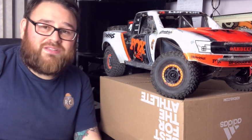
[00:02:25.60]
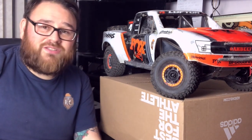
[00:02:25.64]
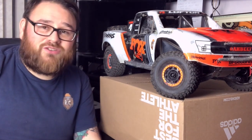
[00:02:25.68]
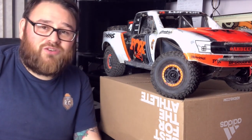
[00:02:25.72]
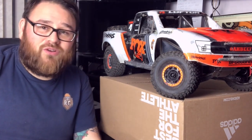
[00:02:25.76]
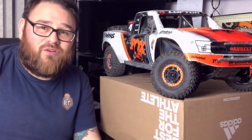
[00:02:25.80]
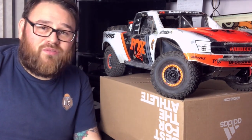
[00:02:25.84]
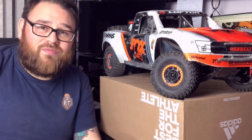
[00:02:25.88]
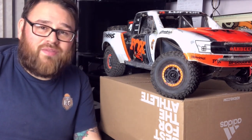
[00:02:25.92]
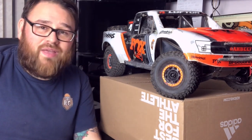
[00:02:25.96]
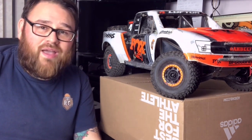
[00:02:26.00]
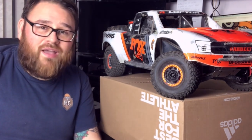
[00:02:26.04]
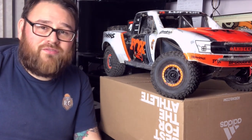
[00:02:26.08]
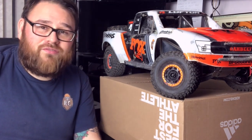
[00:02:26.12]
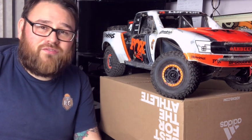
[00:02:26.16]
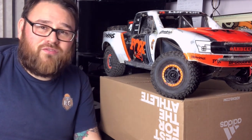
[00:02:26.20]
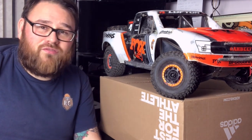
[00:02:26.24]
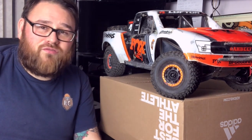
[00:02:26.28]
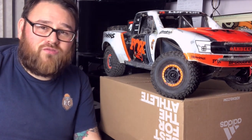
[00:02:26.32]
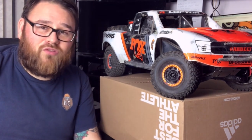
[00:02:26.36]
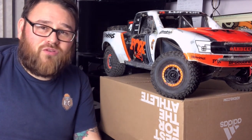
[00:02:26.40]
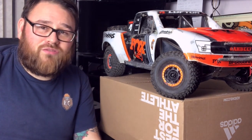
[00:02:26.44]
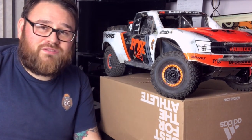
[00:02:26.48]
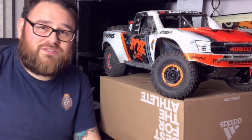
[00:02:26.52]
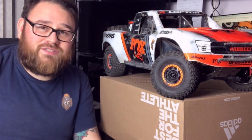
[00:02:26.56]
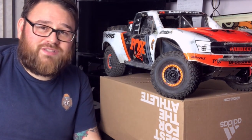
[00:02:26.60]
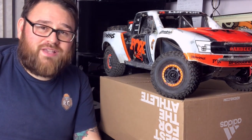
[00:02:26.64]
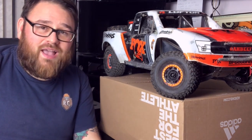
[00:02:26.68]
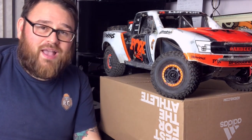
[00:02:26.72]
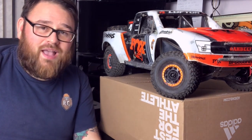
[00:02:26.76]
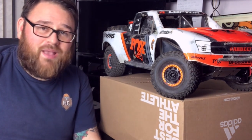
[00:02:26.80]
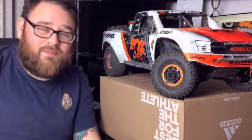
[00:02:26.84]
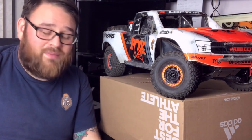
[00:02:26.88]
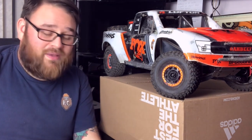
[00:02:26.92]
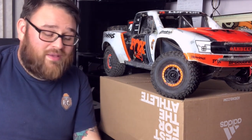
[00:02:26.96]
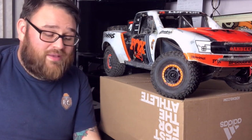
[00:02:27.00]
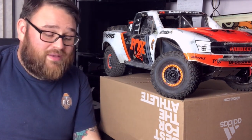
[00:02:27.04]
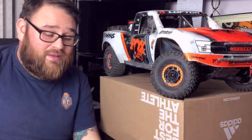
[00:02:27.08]
her on that for run
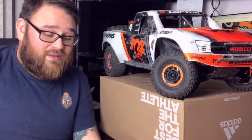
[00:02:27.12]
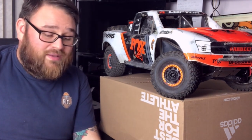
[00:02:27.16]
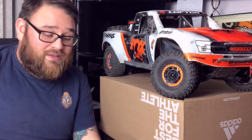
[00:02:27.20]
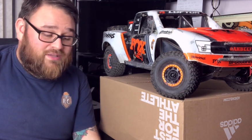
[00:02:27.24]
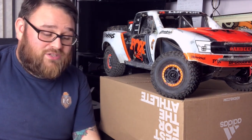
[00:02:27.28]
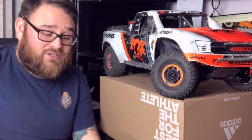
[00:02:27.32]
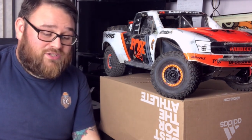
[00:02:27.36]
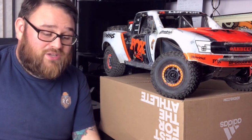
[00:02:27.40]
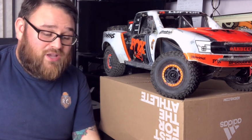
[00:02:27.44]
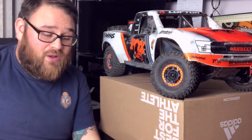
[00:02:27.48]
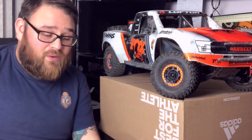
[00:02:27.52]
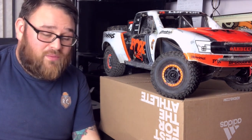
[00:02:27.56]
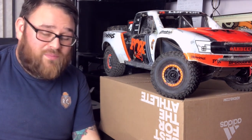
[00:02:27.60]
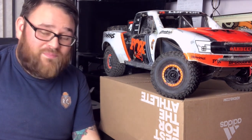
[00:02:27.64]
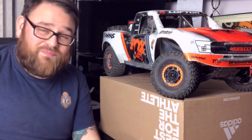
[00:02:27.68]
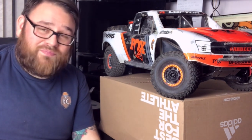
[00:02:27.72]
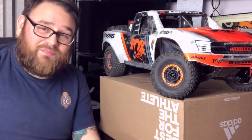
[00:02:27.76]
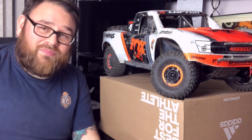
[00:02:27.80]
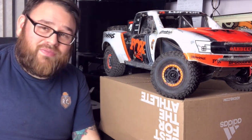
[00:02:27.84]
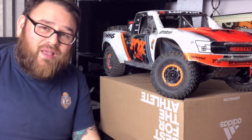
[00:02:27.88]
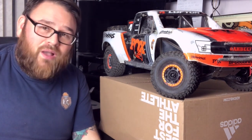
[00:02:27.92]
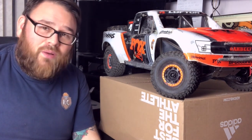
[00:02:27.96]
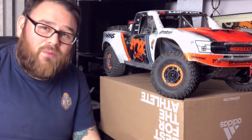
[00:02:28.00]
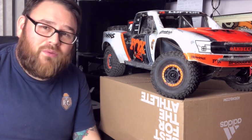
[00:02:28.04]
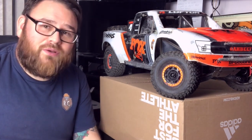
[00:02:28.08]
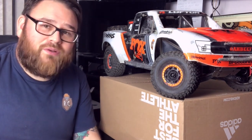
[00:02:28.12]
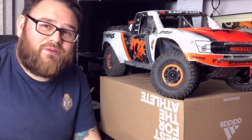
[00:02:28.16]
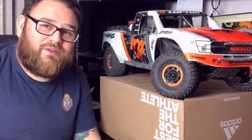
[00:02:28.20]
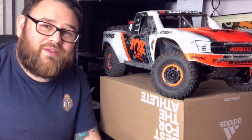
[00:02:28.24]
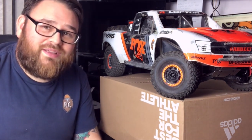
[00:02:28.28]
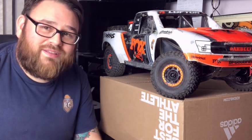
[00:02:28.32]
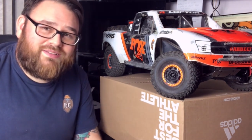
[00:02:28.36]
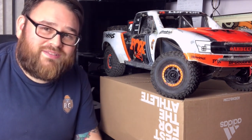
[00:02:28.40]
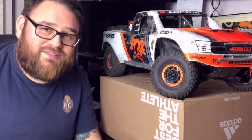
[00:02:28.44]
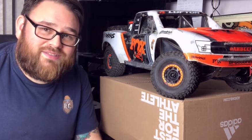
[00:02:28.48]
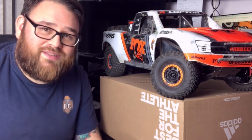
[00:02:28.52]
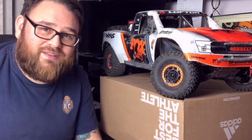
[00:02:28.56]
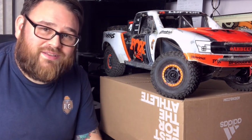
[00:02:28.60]
time. So now we're gonna
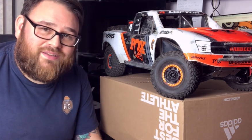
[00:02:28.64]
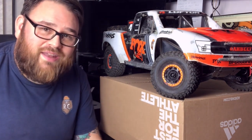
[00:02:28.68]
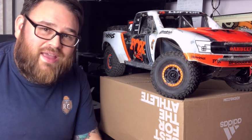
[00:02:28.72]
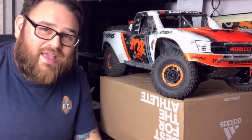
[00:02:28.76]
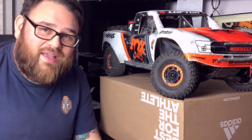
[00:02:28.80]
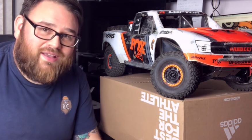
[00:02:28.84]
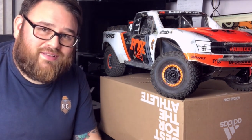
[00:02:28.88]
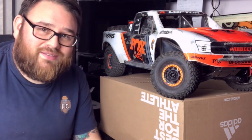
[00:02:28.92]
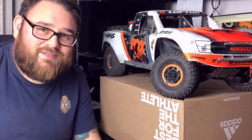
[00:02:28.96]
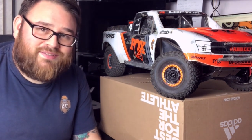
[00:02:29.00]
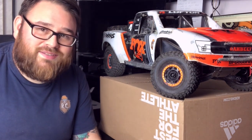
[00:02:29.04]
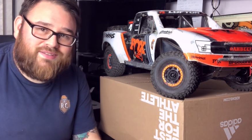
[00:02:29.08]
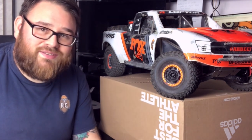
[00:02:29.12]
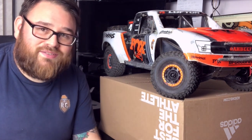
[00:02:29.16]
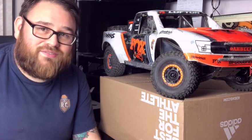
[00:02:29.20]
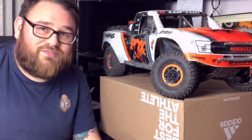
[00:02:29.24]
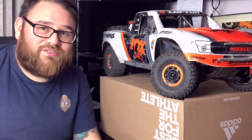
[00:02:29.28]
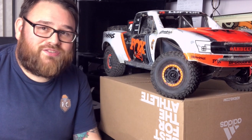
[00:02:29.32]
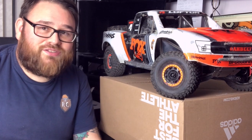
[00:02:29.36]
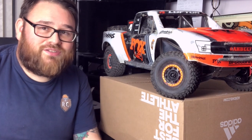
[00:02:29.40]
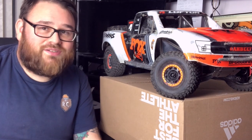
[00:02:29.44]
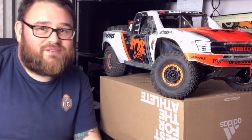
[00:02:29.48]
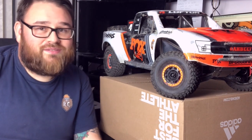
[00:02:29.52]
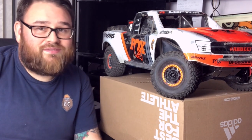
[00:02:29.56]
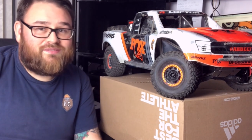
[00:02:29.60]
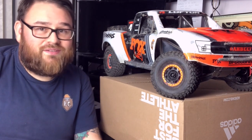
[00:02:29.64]
get to the negatives.